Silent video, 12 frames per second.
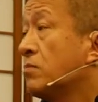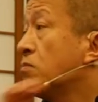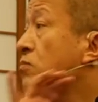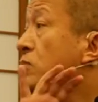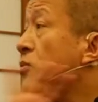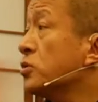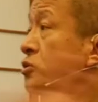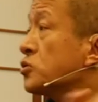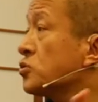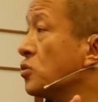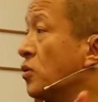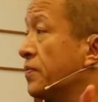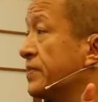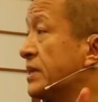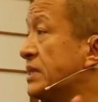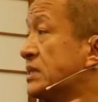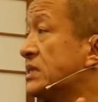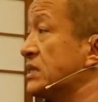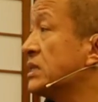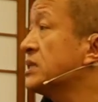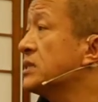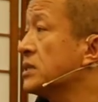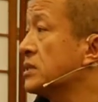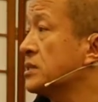most of his
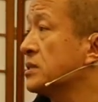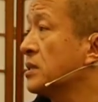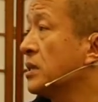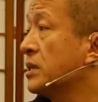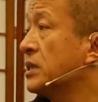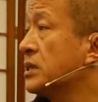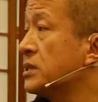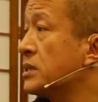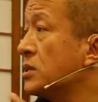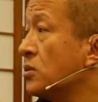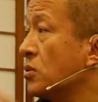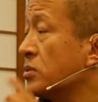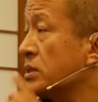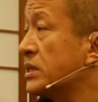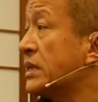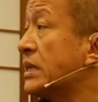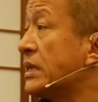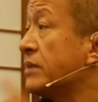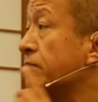teachings, he did not really